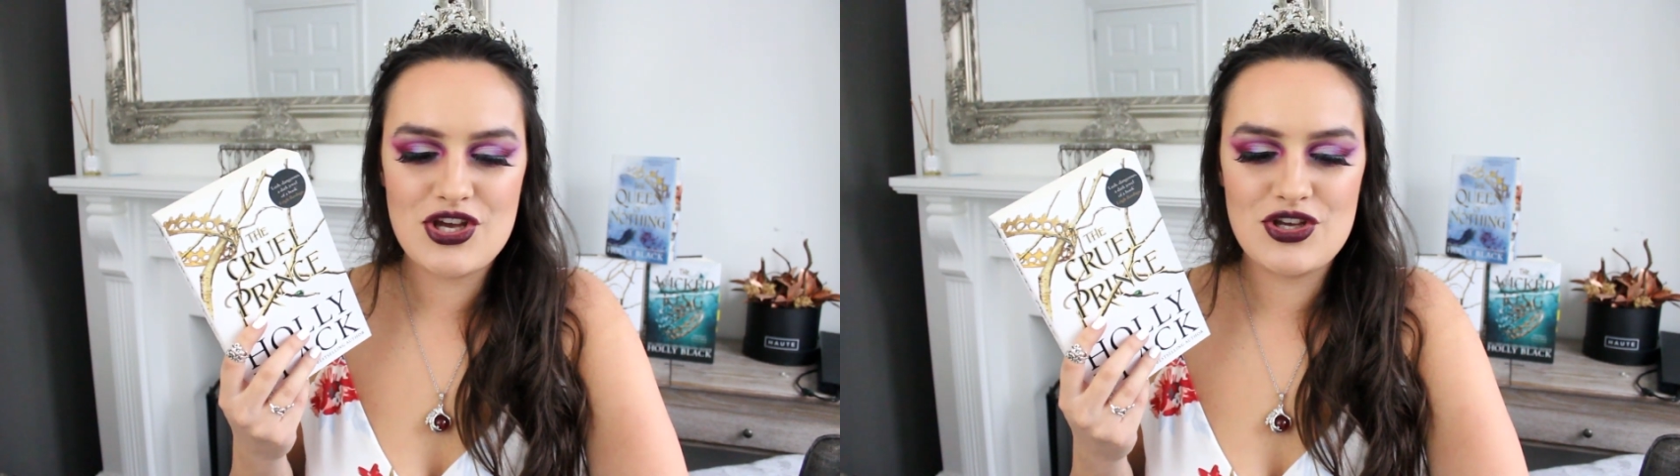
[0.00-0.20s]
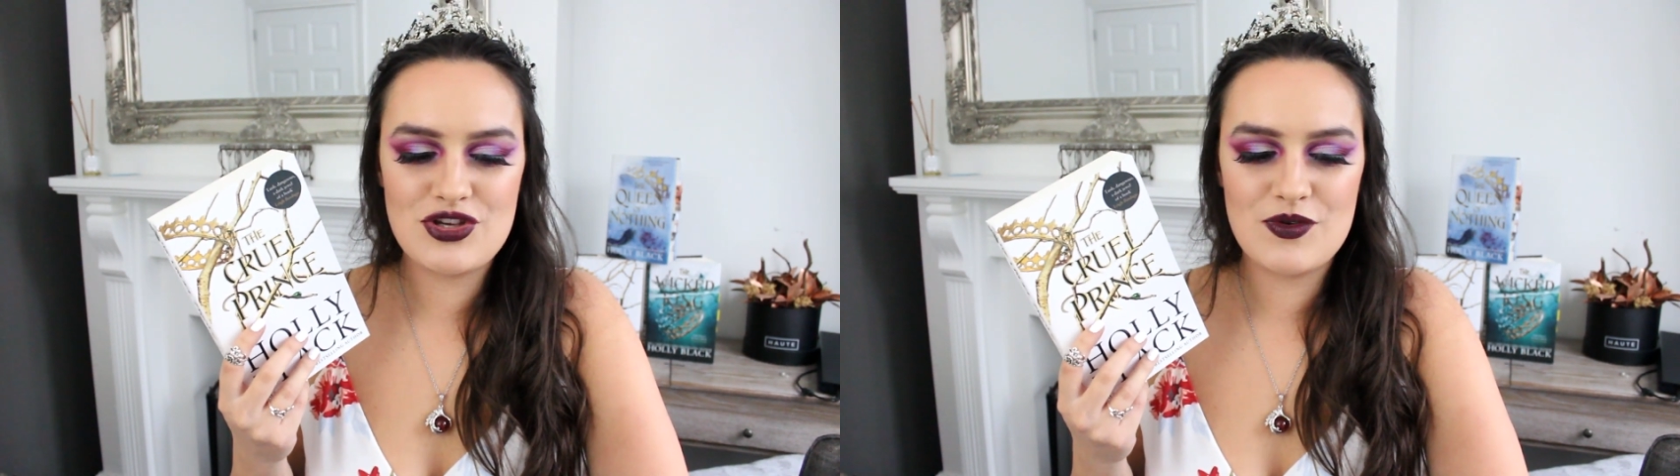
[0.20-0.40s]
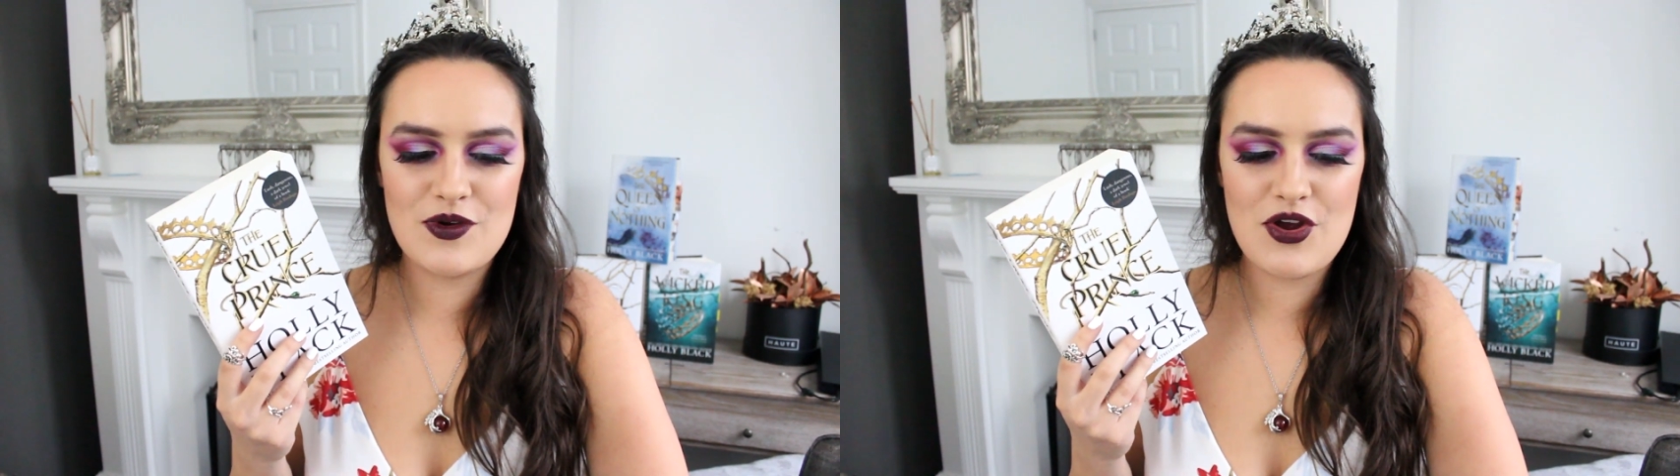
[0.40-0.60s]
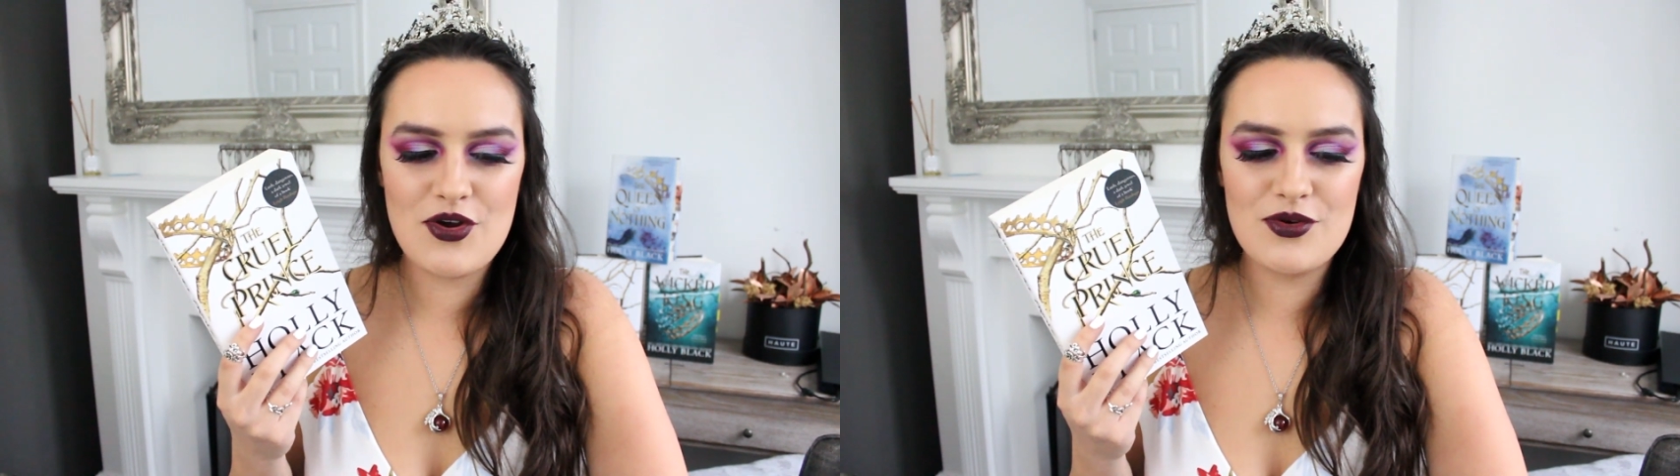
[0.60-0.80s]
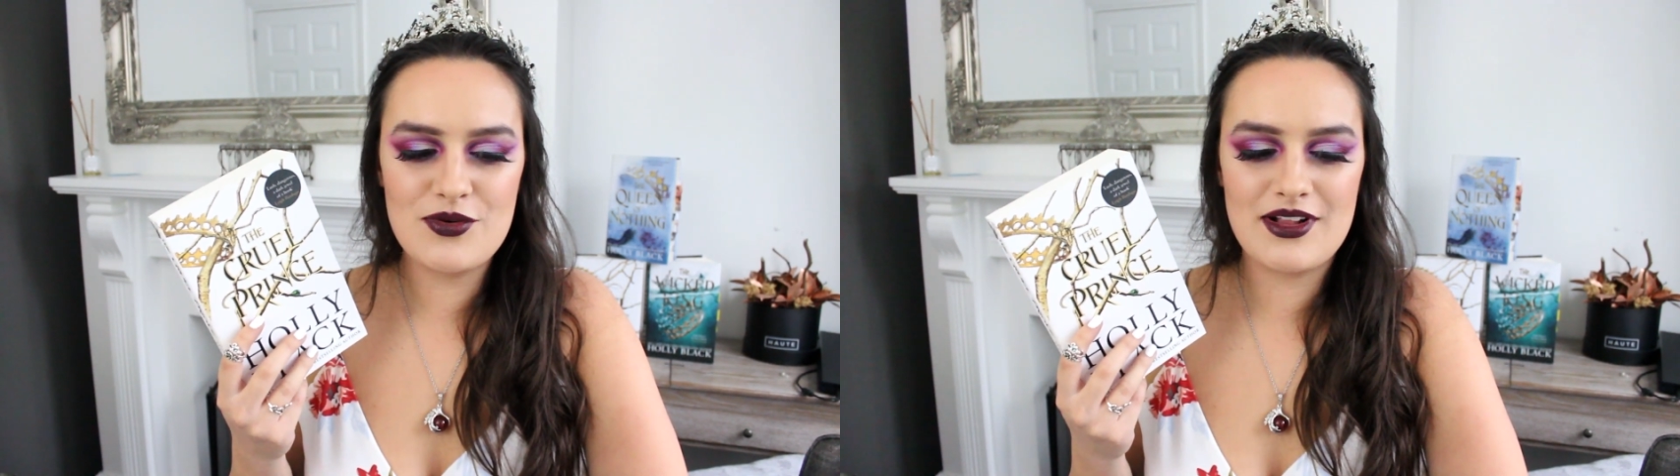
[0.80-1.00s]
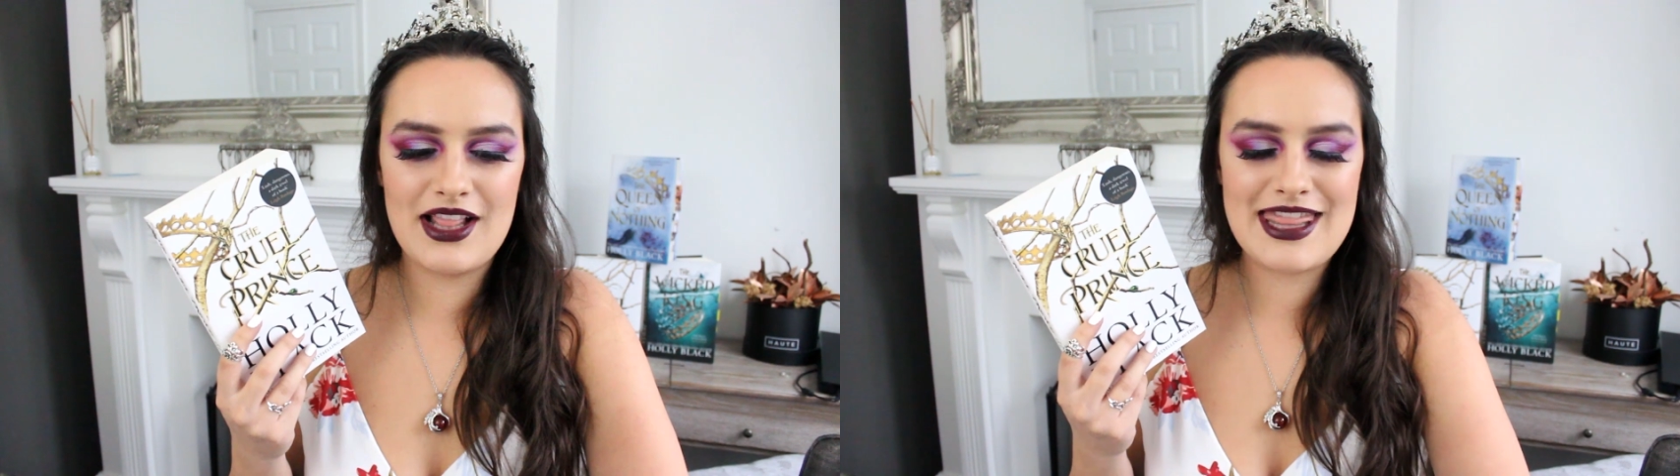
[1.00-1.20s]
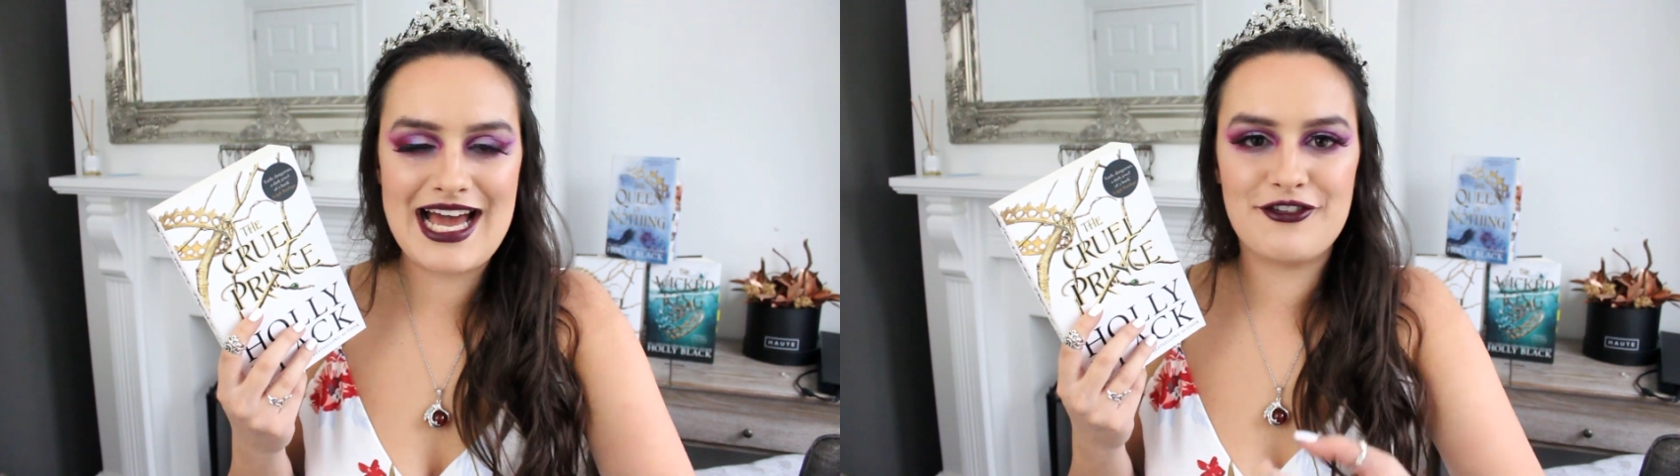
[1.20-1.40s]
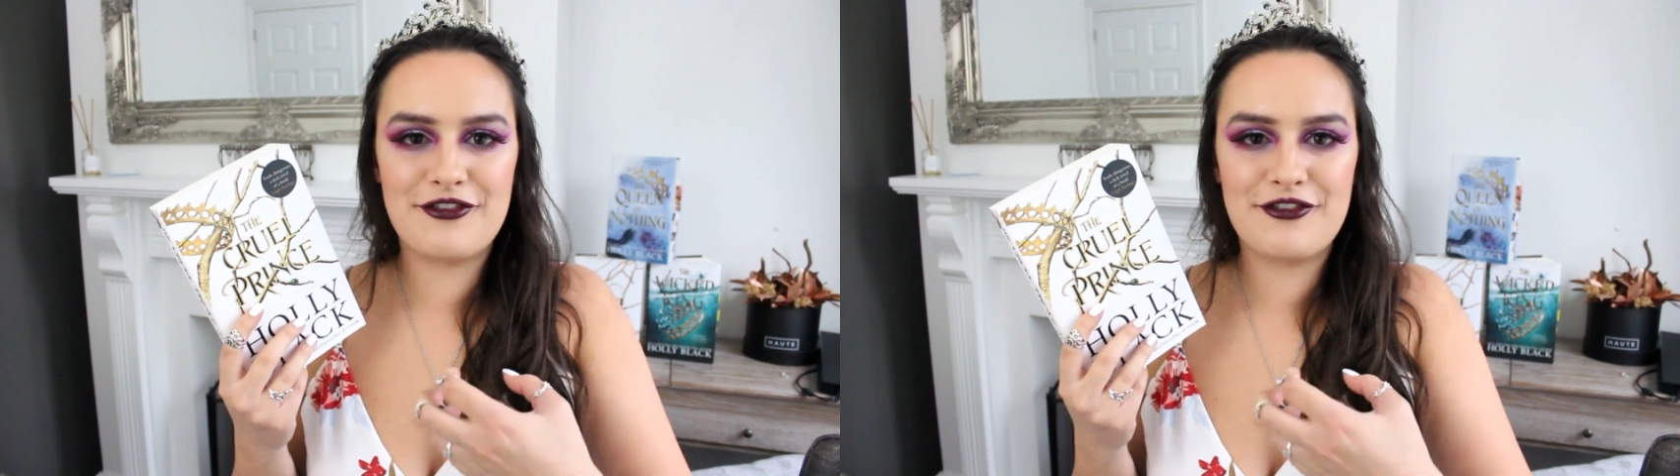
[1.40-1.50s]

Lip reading: you know that